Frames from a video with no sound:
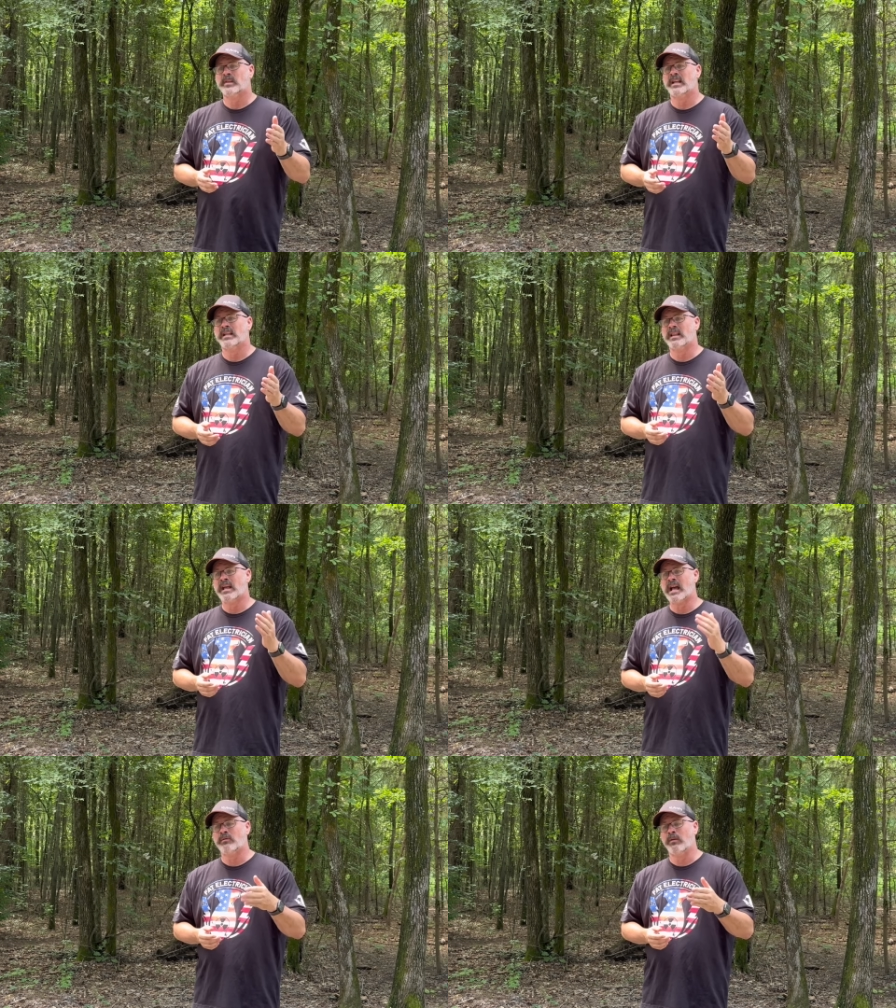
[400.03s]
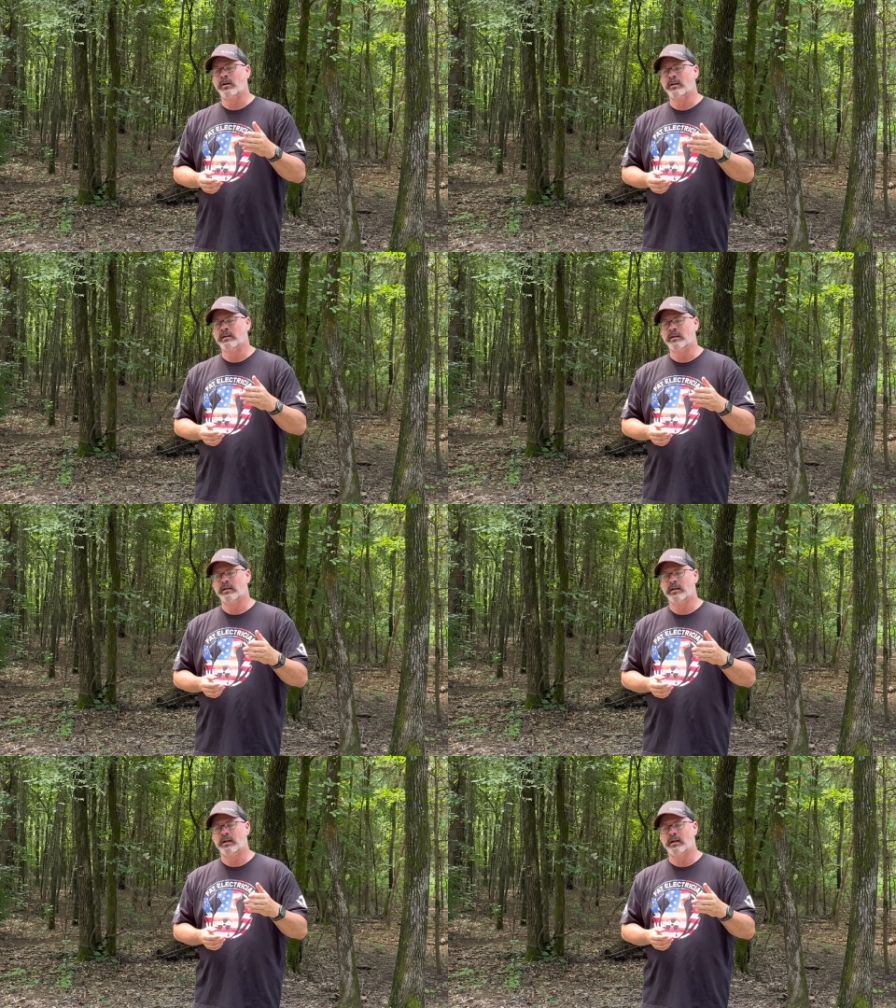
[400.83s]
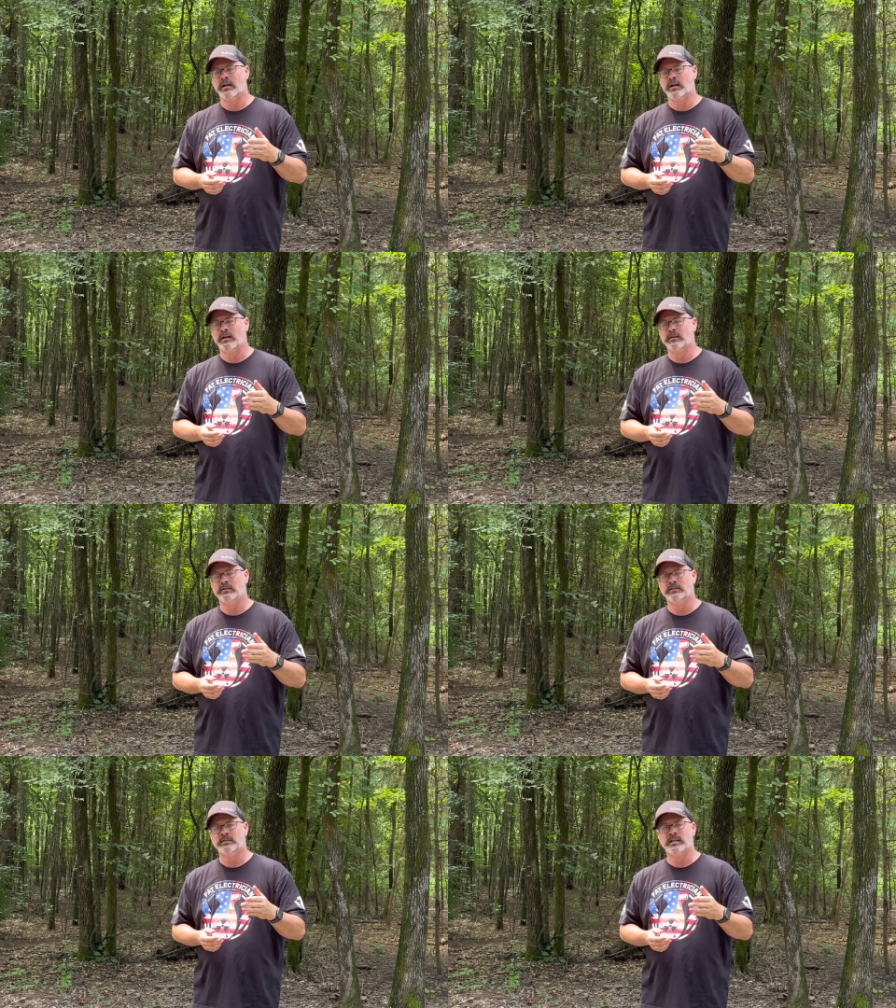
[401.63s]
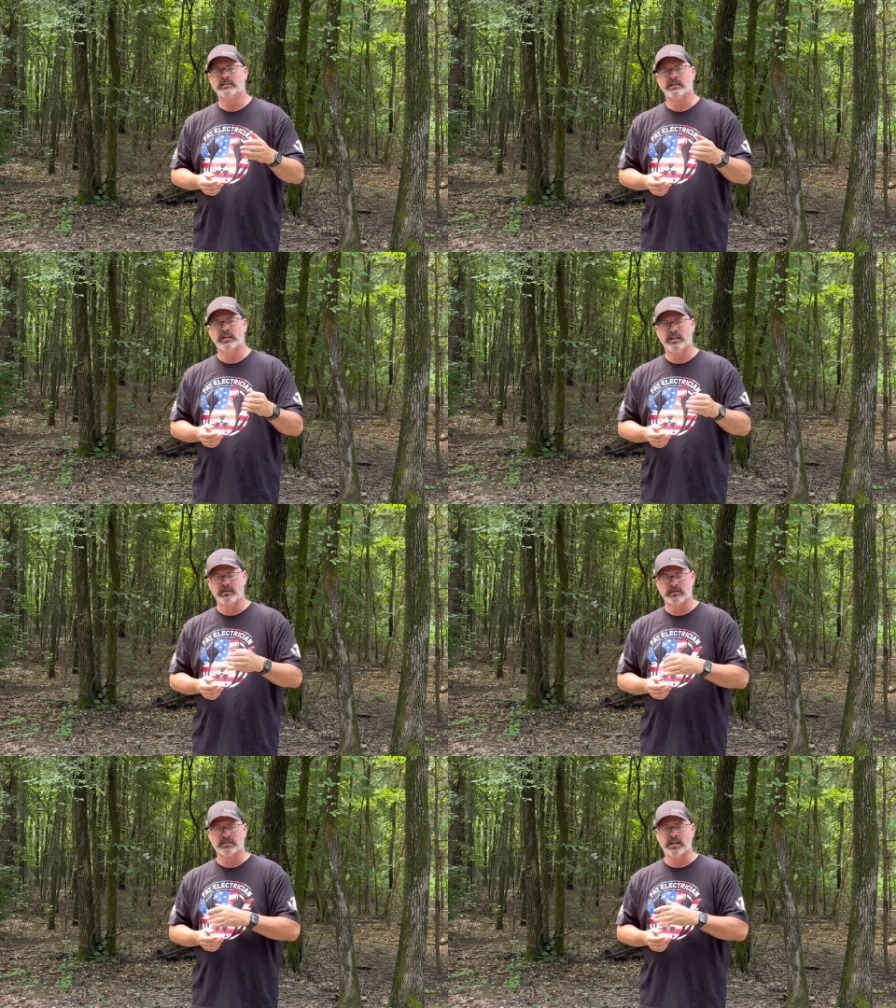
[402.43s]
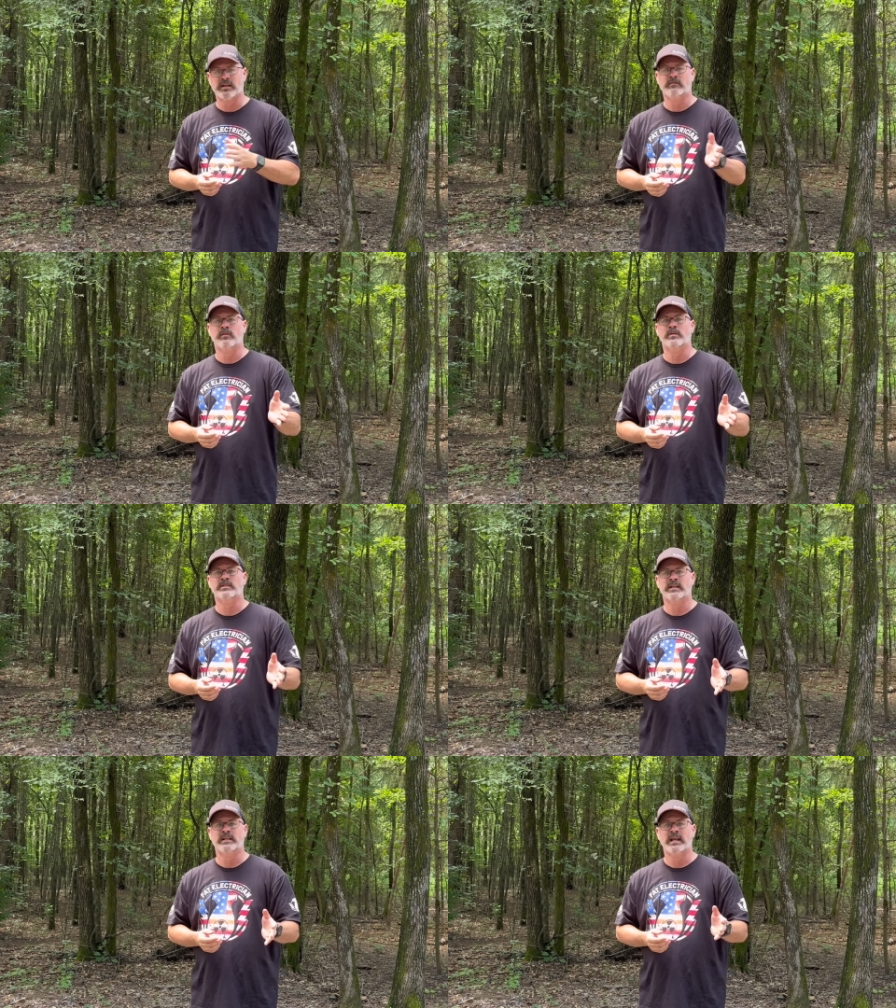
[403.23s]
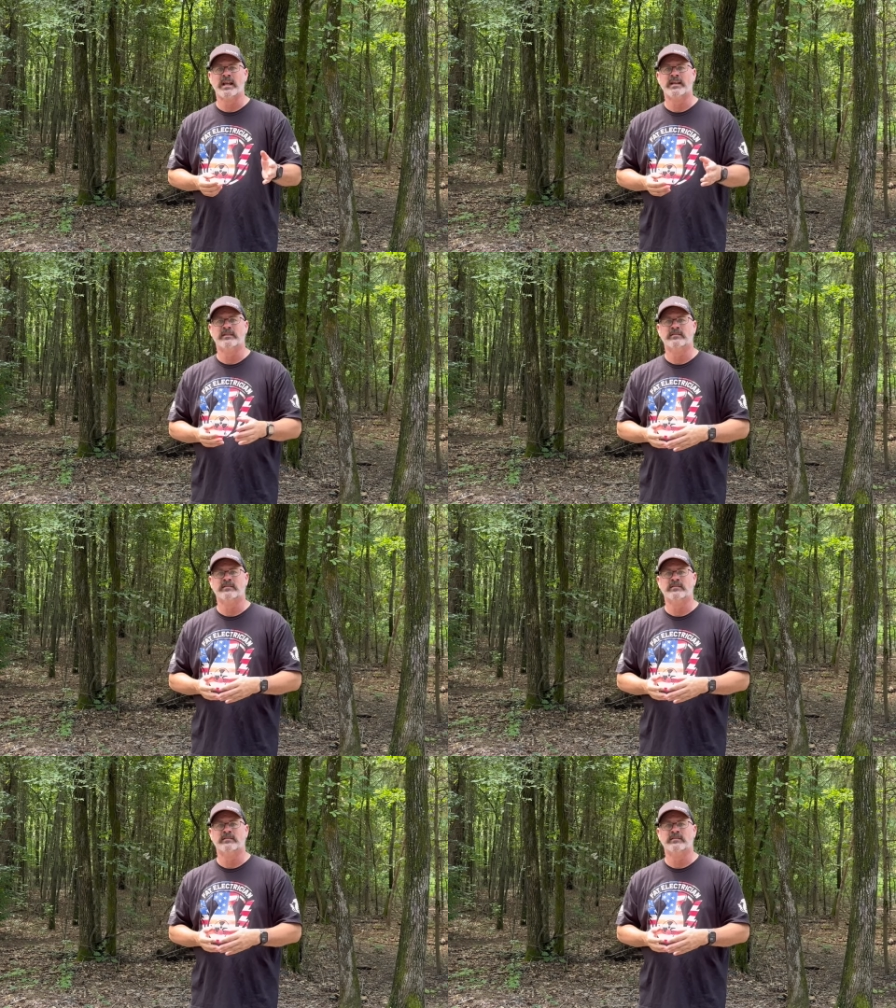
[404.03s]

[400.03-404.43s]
And that one, uh, they said they need to extend it 14 days.